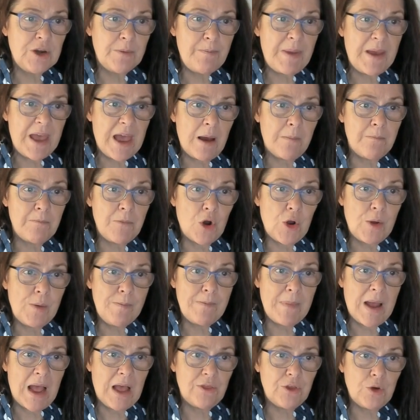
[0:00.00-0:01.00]
about my
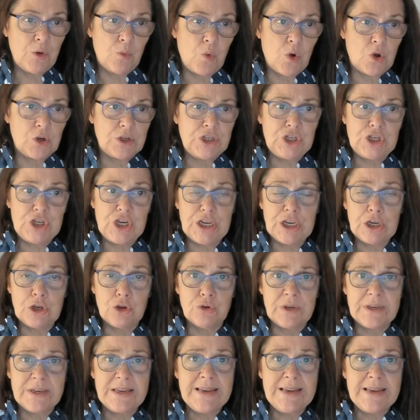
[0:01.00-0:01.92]
mother was she could